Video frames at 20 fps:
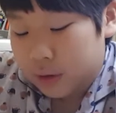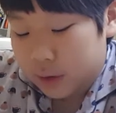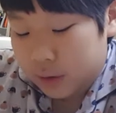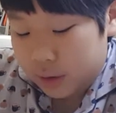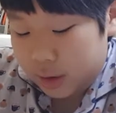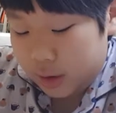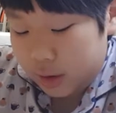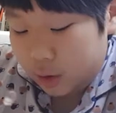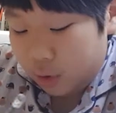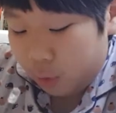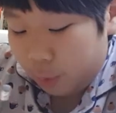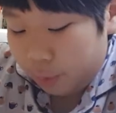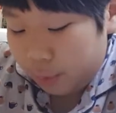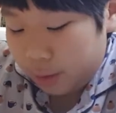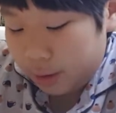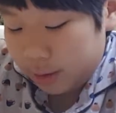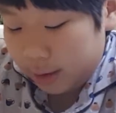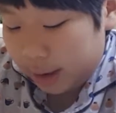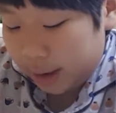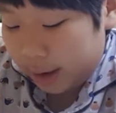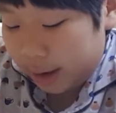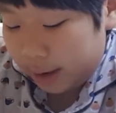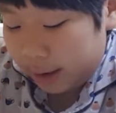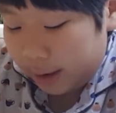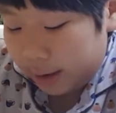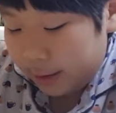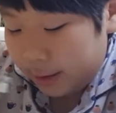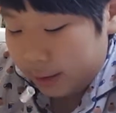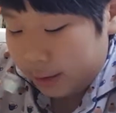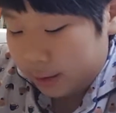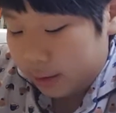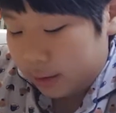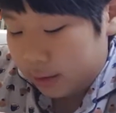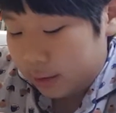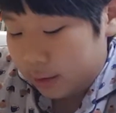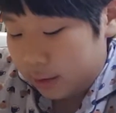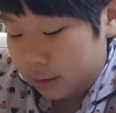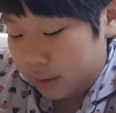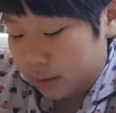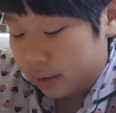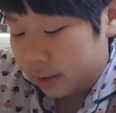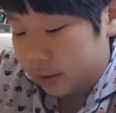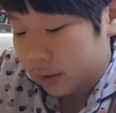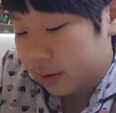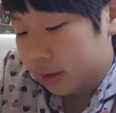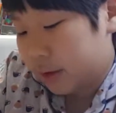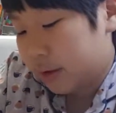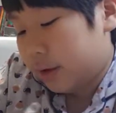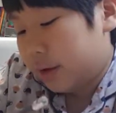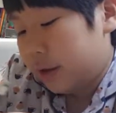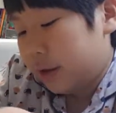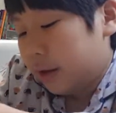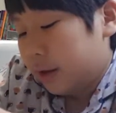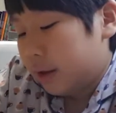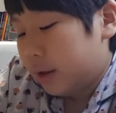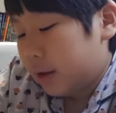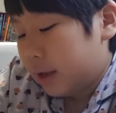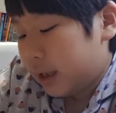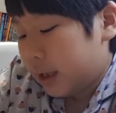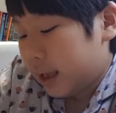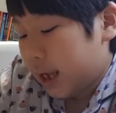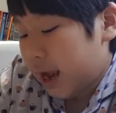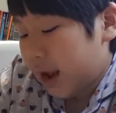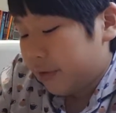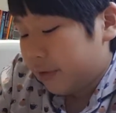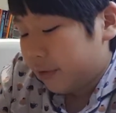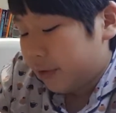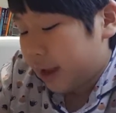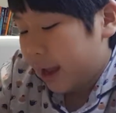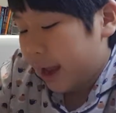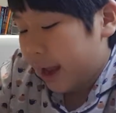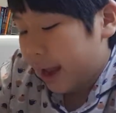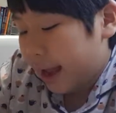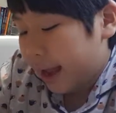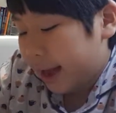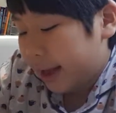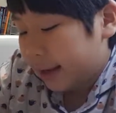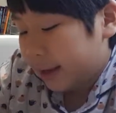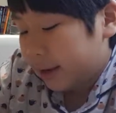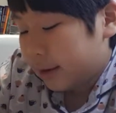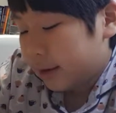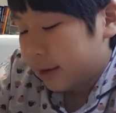G. Gorilla. Good. H. Hand.